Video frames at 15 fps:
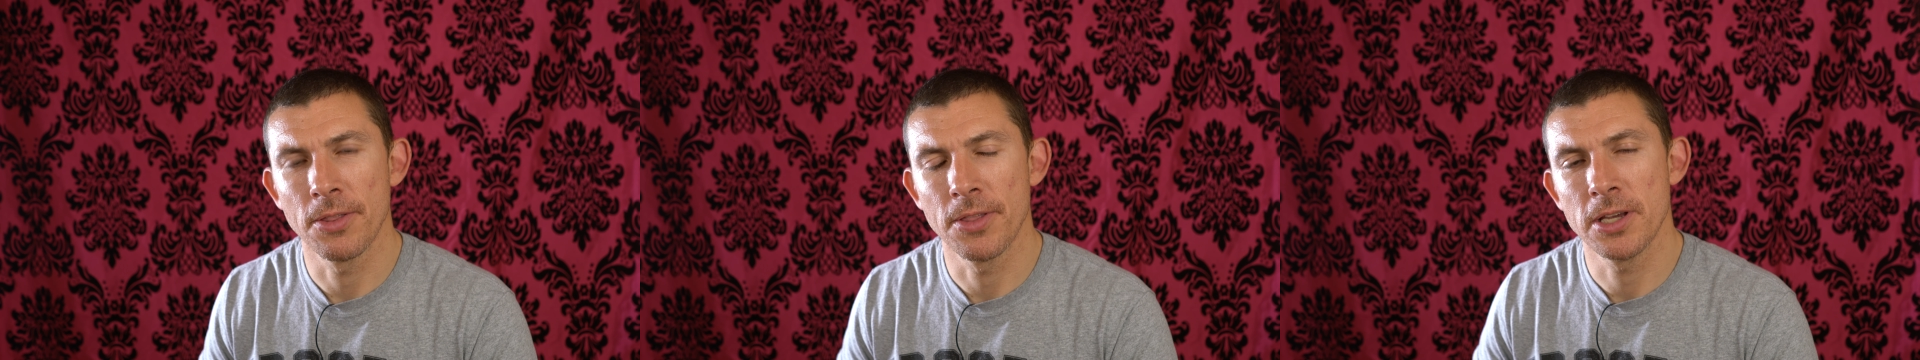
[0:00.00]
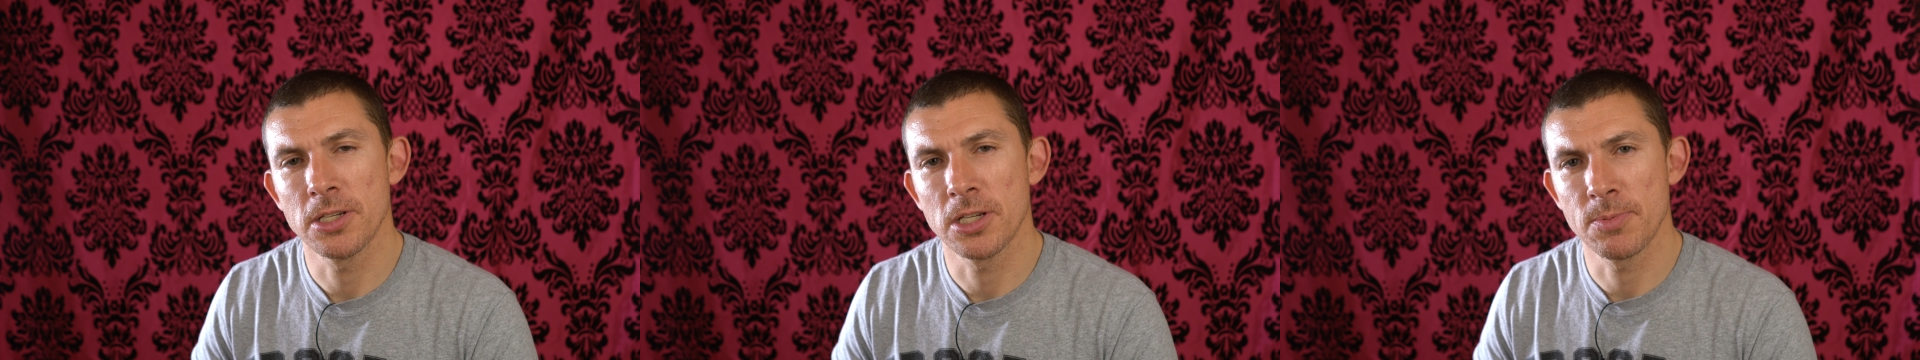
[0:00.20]
at
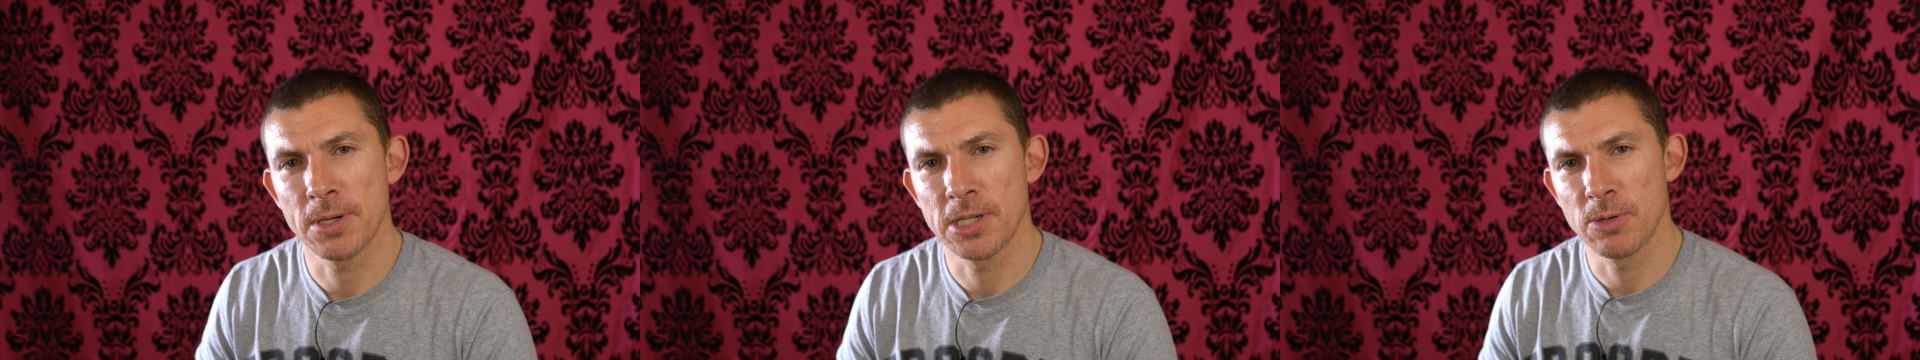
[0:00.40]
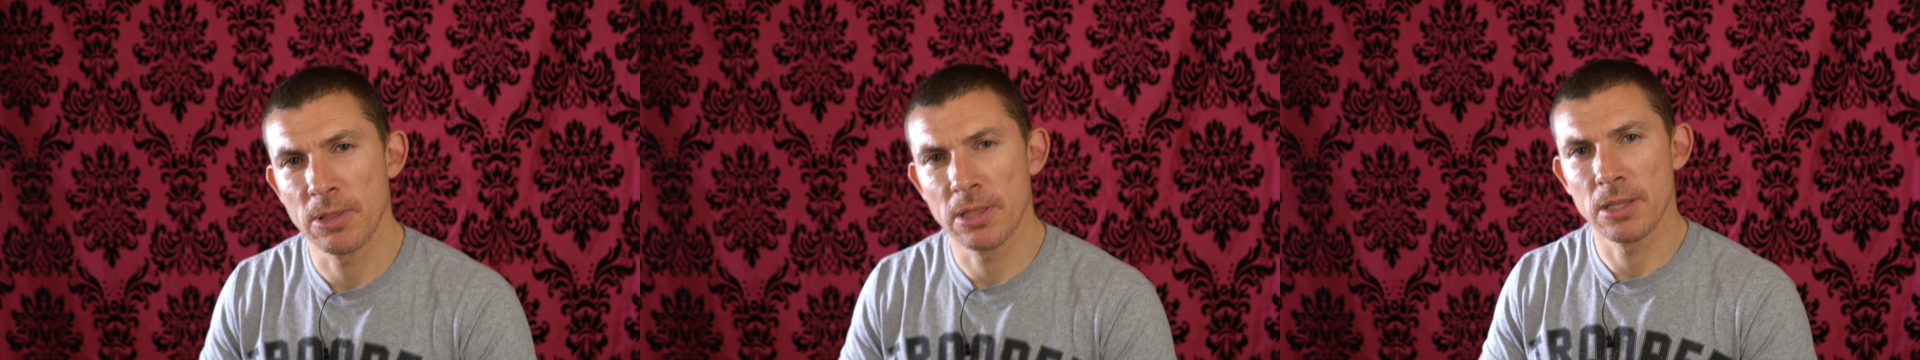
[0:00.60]
this,
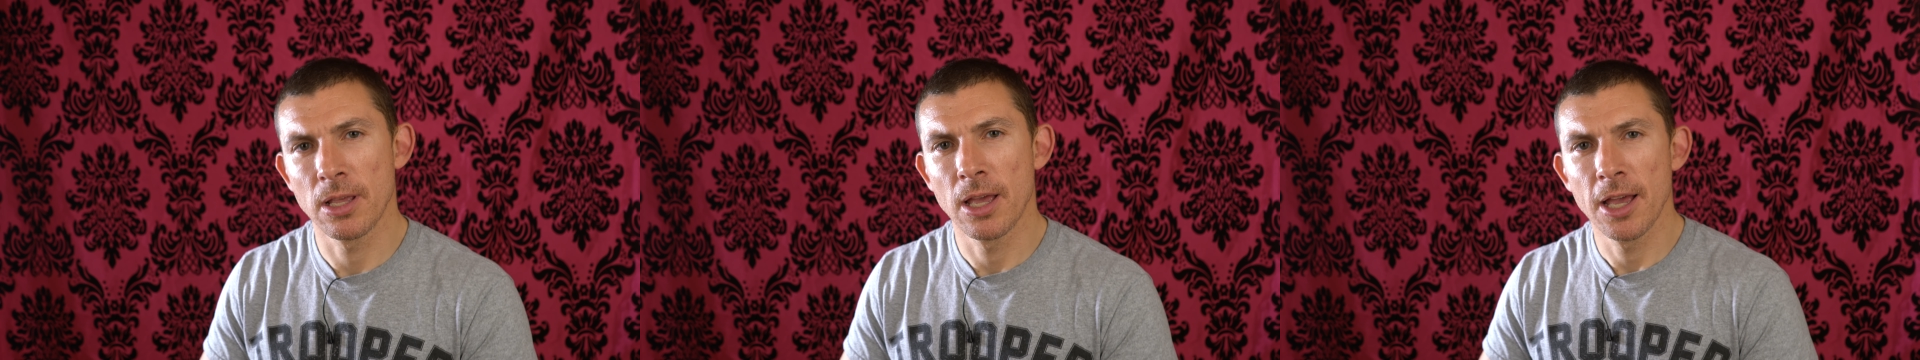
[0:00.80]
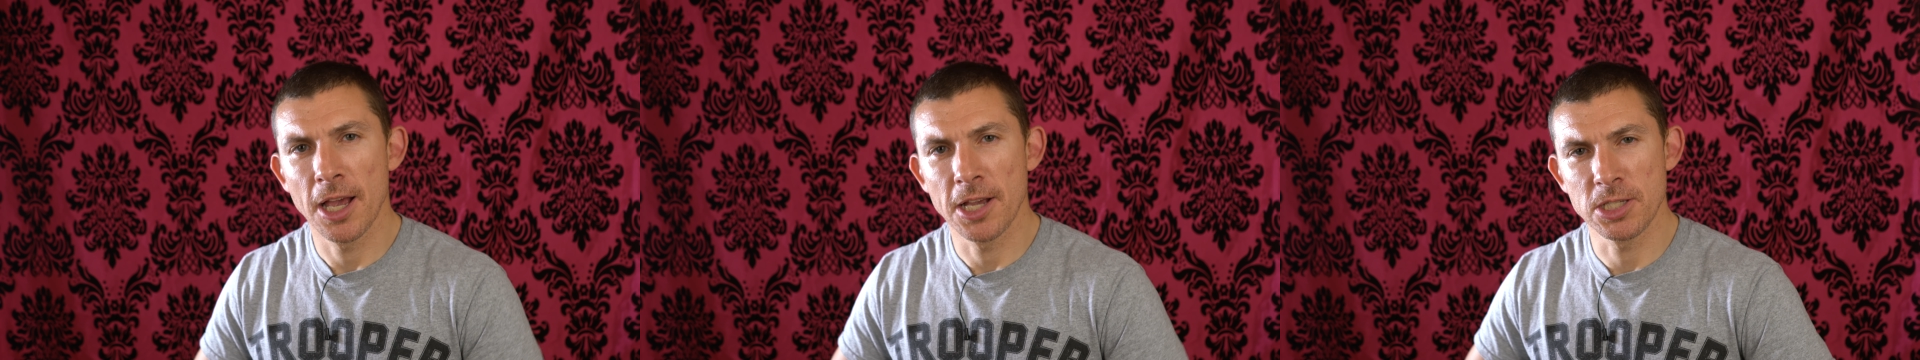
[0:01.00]
especially
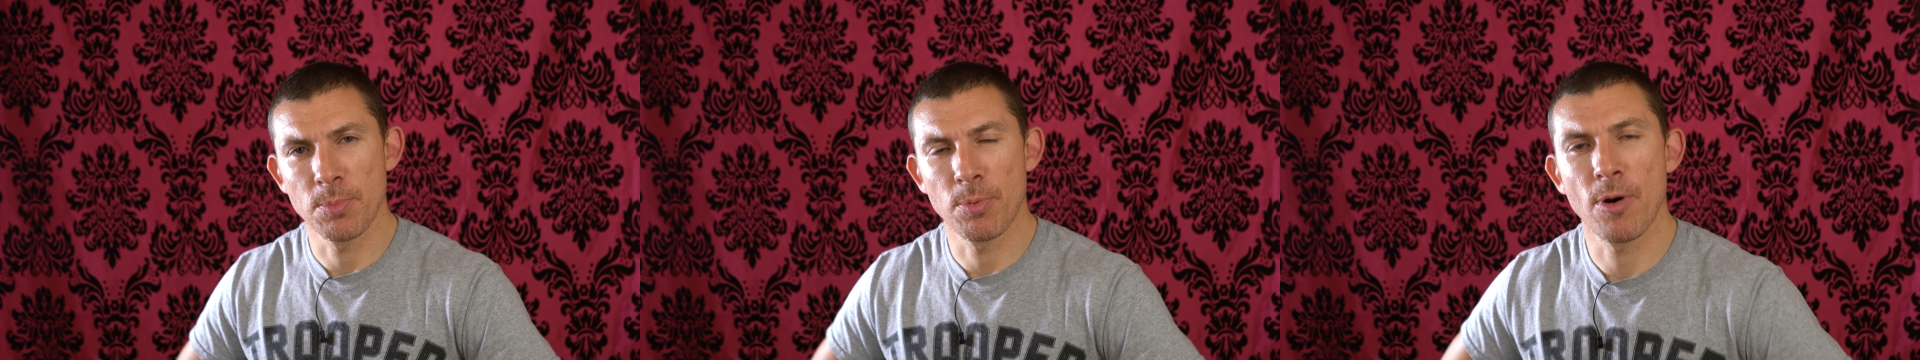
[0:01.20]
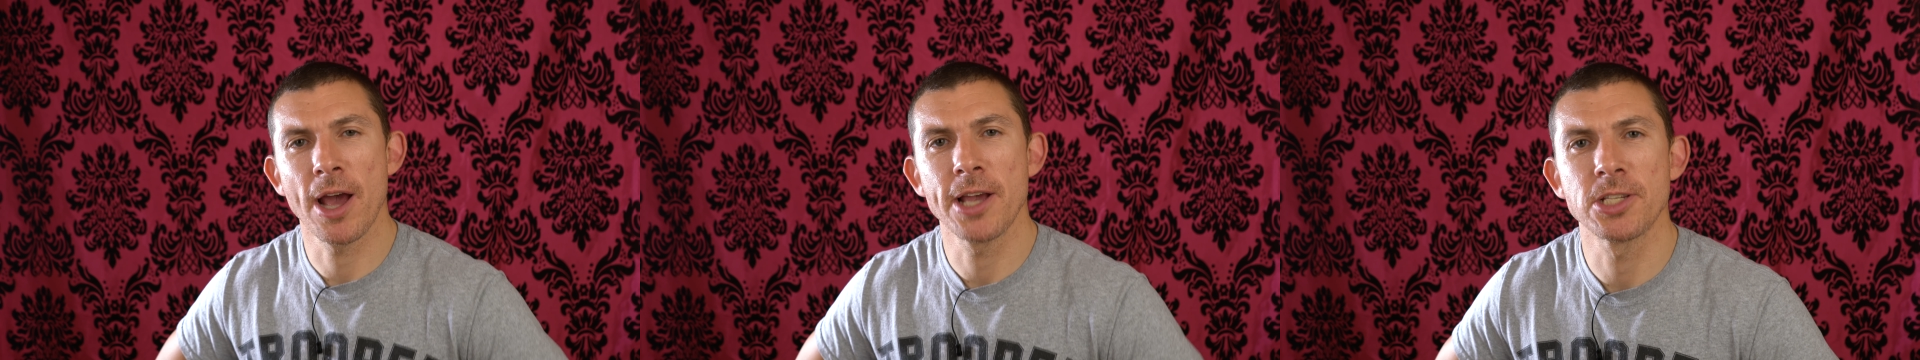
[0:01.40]
as the
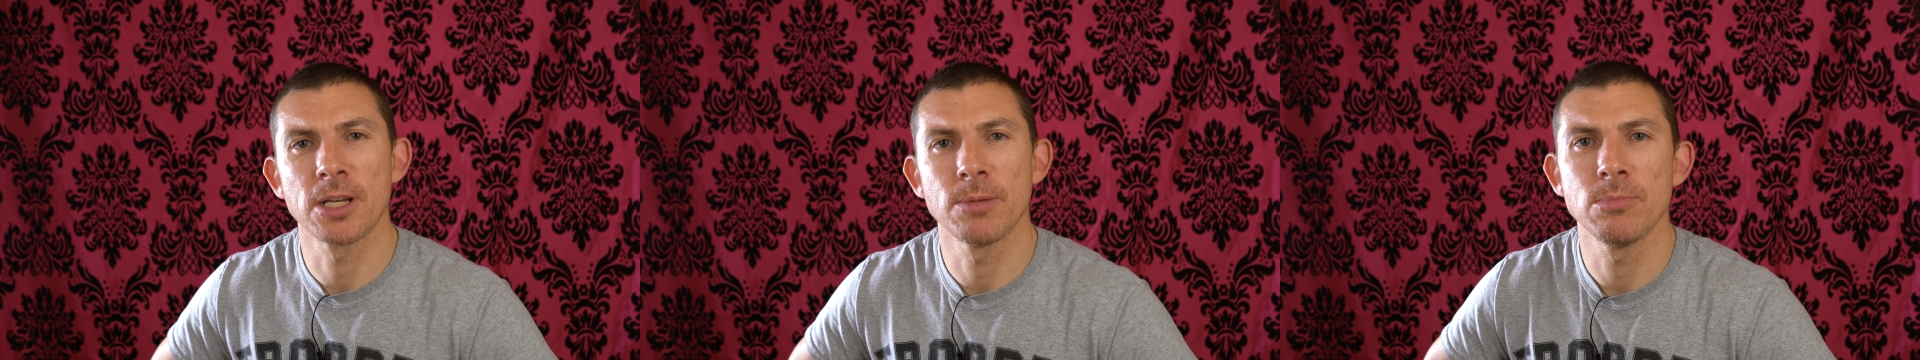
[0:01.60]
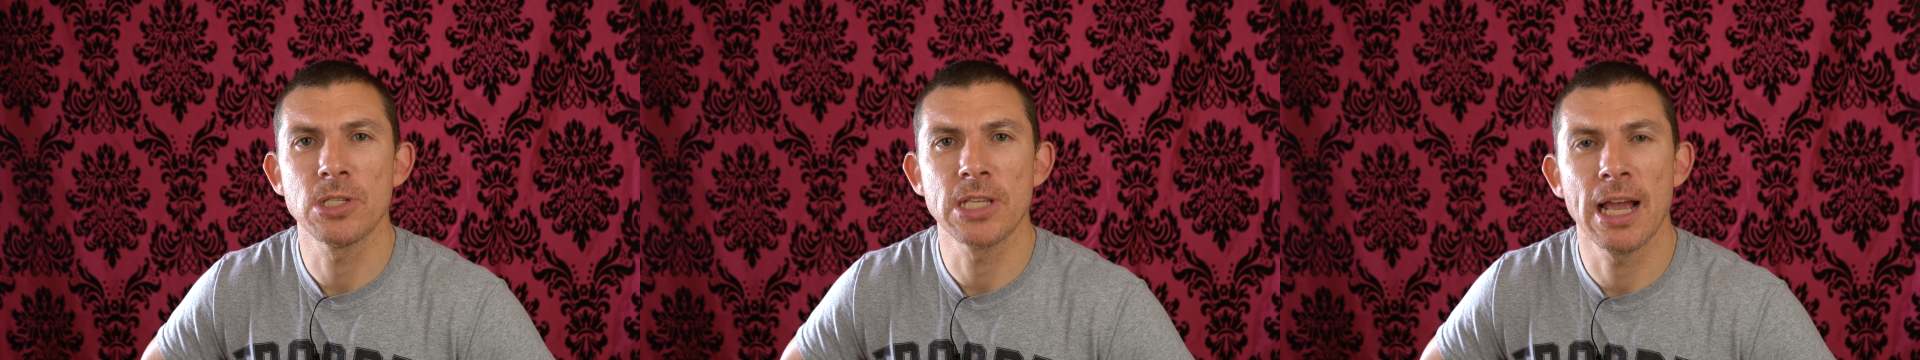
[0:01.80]
price
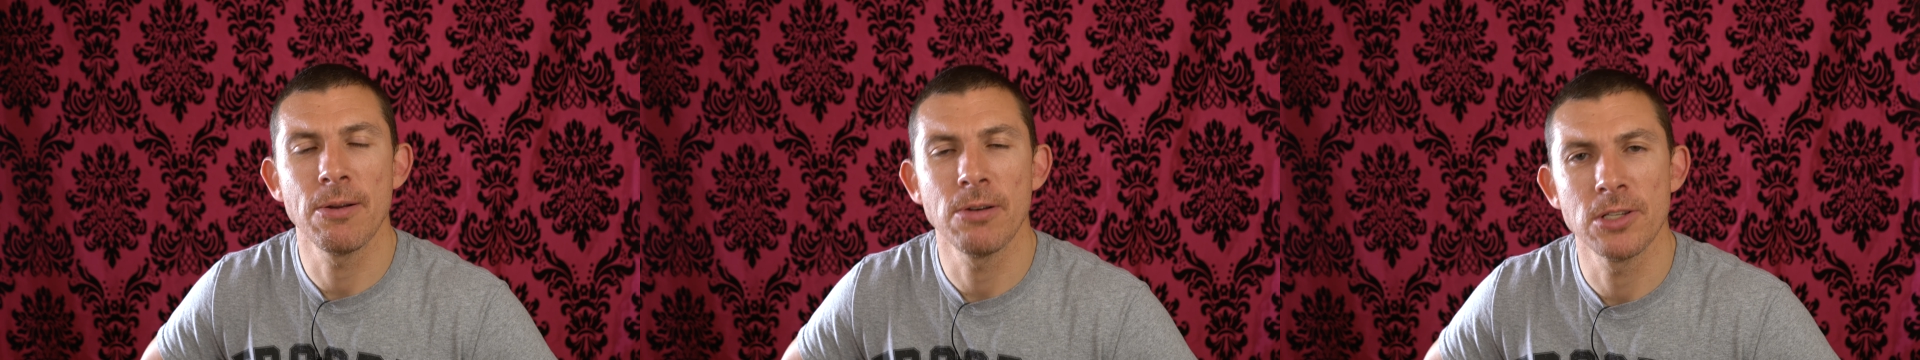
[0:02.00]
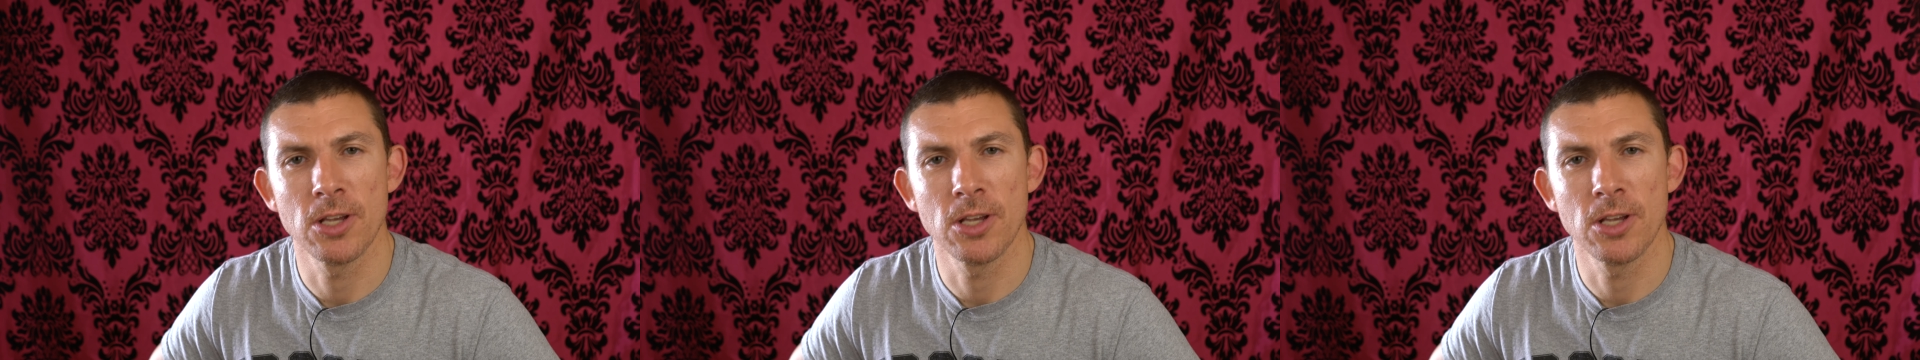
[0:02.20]
comes down,